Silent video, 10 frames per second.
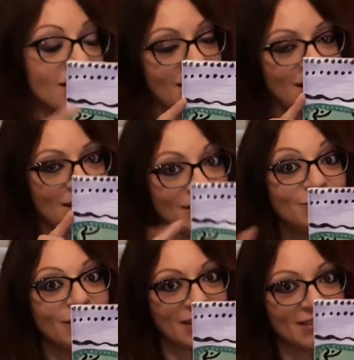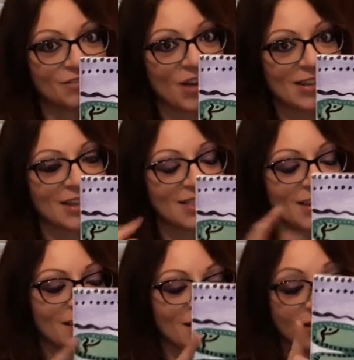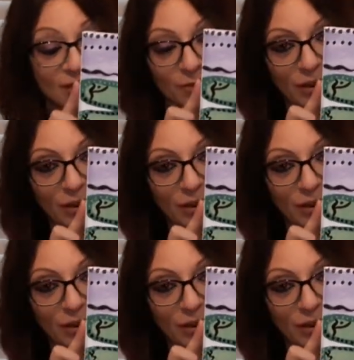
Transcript: again, it's a volley thing. I love my